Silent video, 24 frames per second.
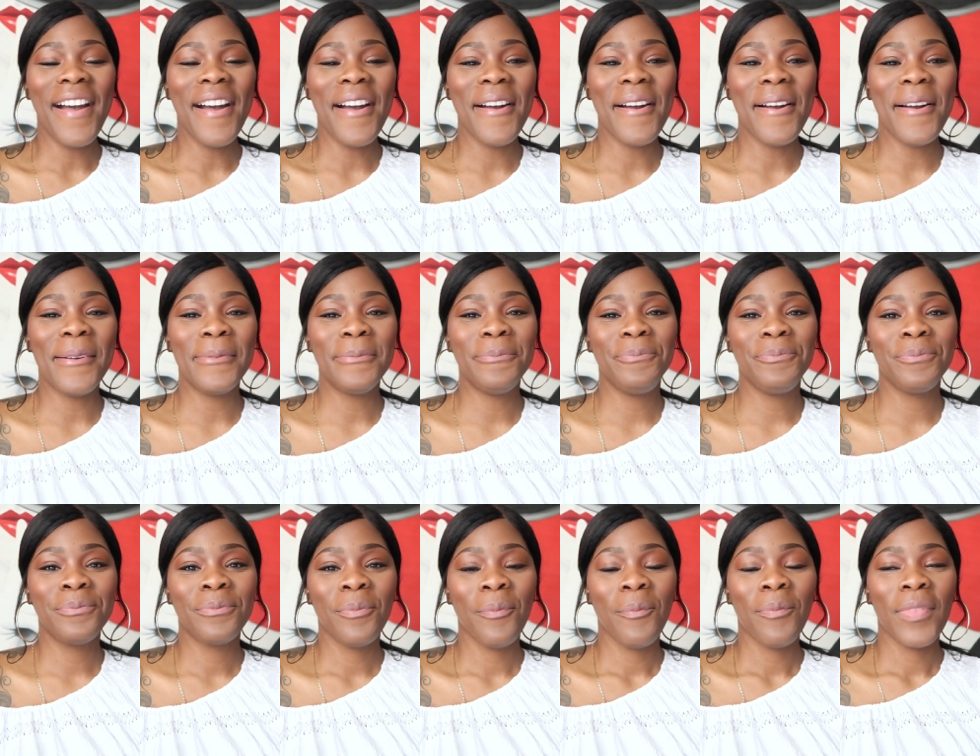
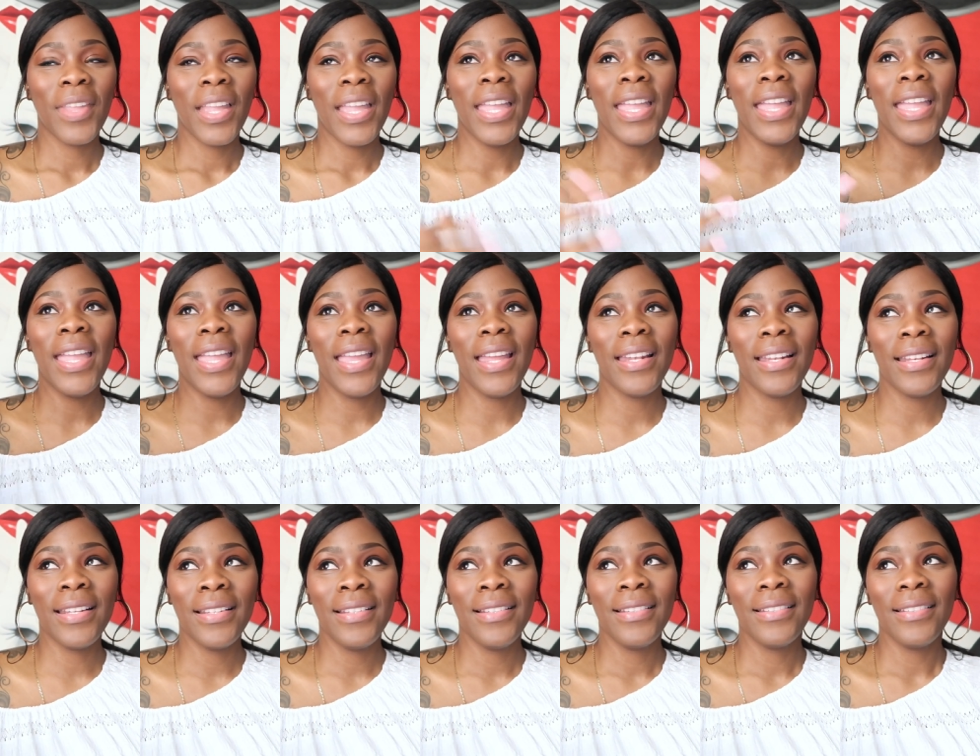um,
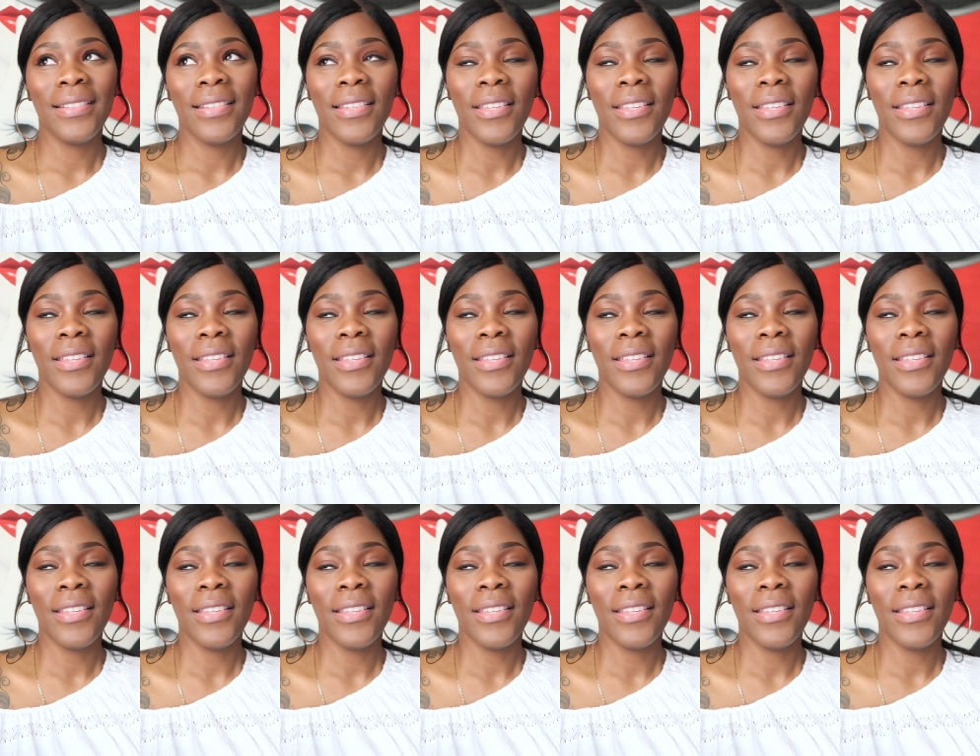and